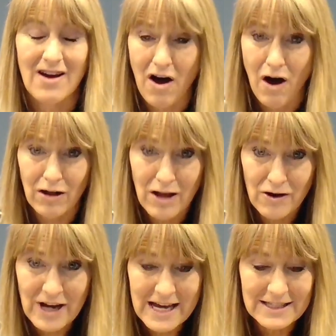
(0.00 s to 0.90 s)
All our
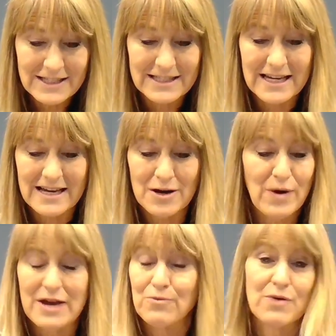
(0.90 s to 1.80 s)
days?
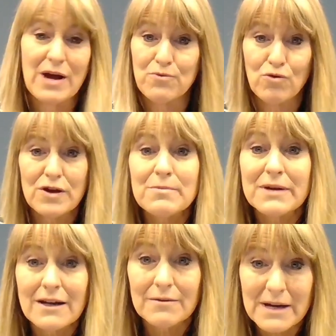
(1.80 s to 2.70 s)
Wait. We're in the
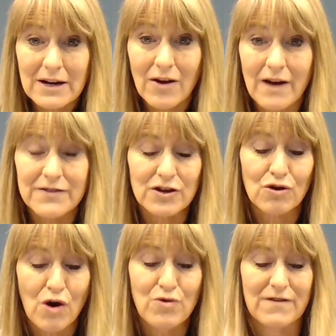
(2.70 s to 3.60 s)
middle of the
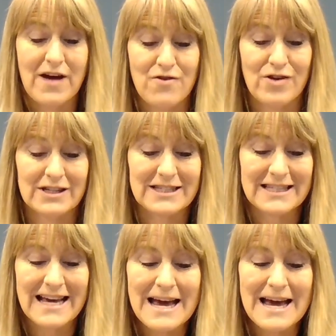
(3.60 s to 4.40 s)
coronavirus.